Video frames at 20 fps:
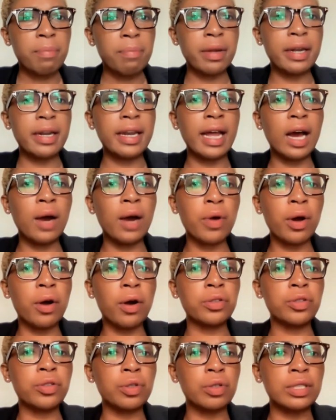But now we're
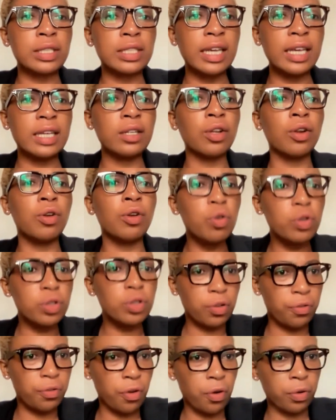also seeing the
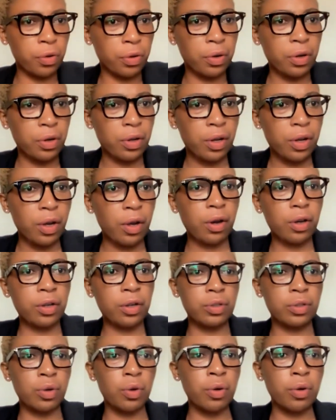Lusophone
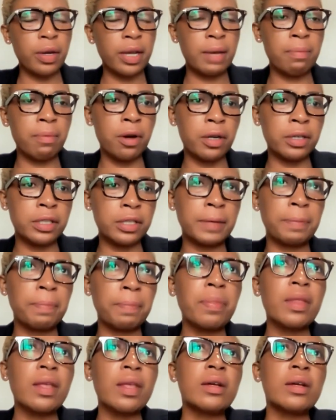also emerging.